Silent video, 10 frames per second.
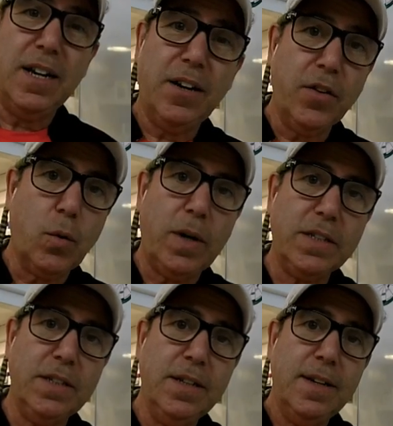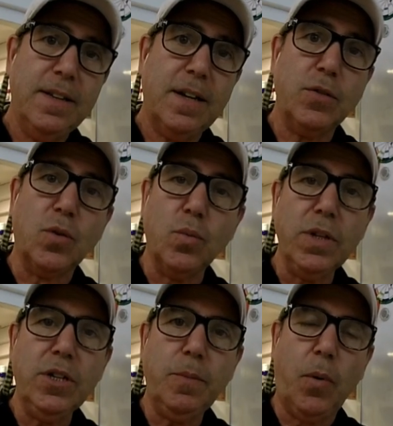And another question that was a
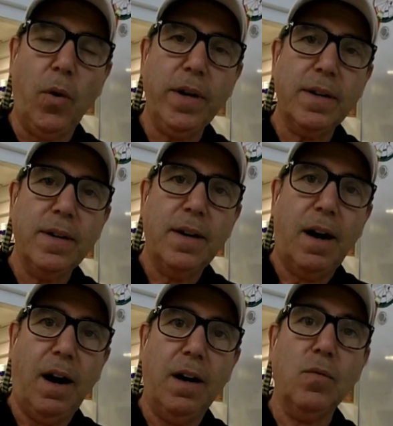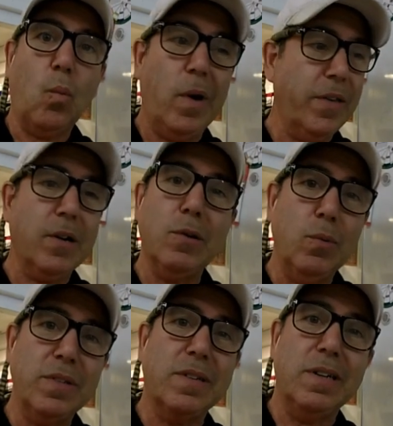really good point on whether it
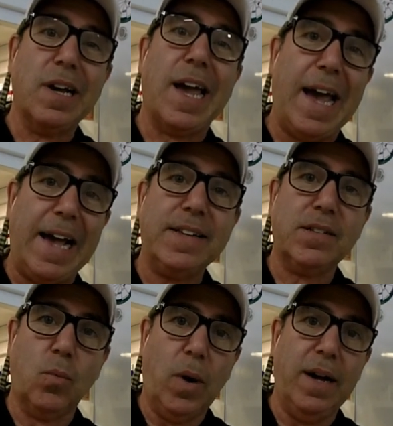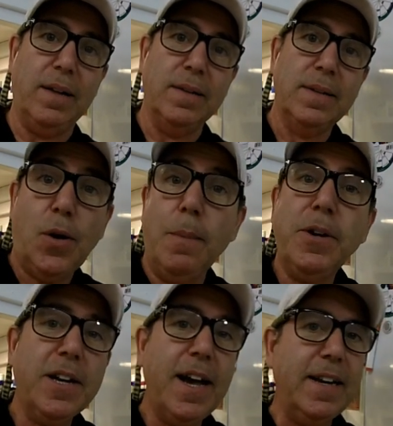was going to cast well. So
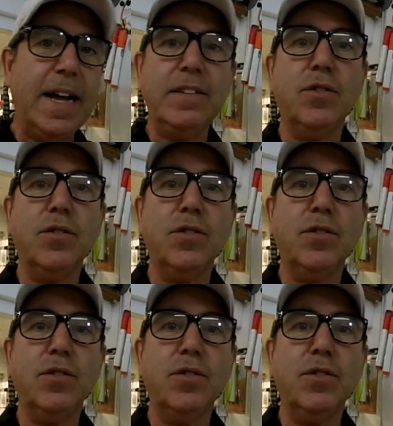I'm going to go ahead and